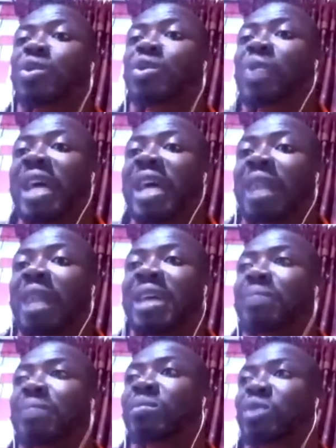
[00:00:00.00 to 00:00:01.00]
to help
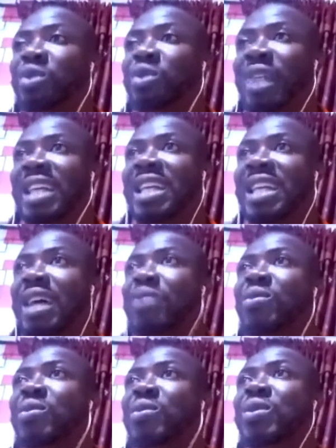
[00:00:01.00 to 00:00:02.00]
them track
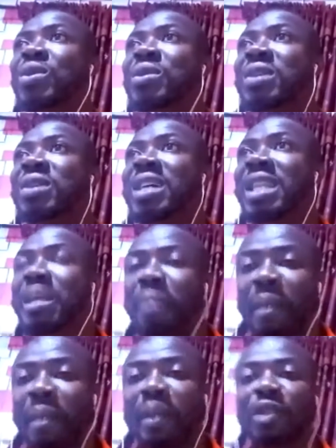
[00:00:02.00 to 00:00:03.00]
down the
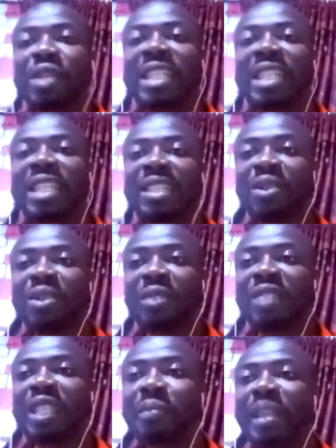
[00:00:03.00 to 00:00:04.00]
perpetrators of this
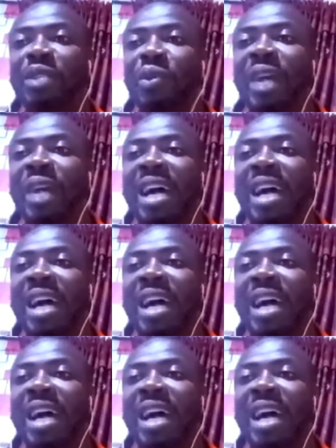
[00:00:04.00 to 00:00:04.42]
particular